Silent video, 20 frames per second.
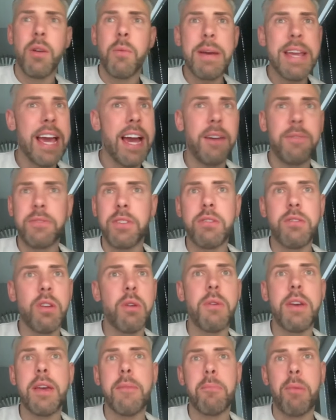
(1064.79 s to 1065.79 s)
We have to
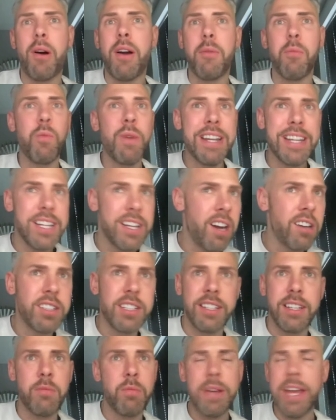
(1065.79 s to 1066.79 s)
do it by winning
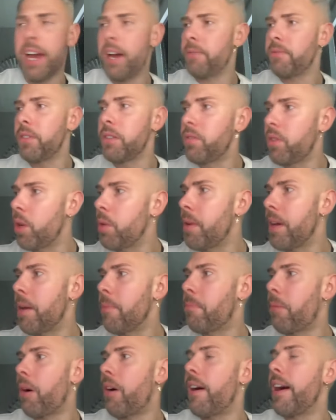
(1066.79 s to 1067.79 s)
ugly. We have to do
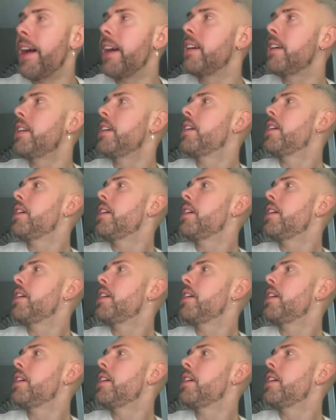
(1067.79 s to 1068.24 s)
it by